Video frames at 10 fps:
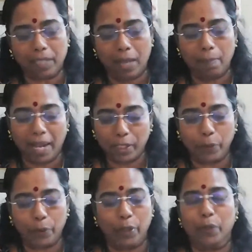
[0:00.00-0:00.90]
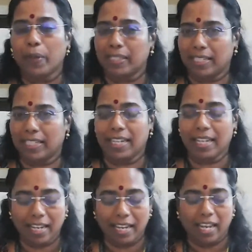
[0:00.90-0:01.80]
Mysore University,
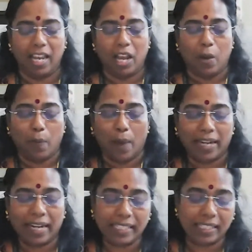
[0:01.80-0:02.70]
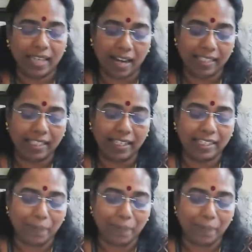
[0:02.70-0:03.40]
where he started,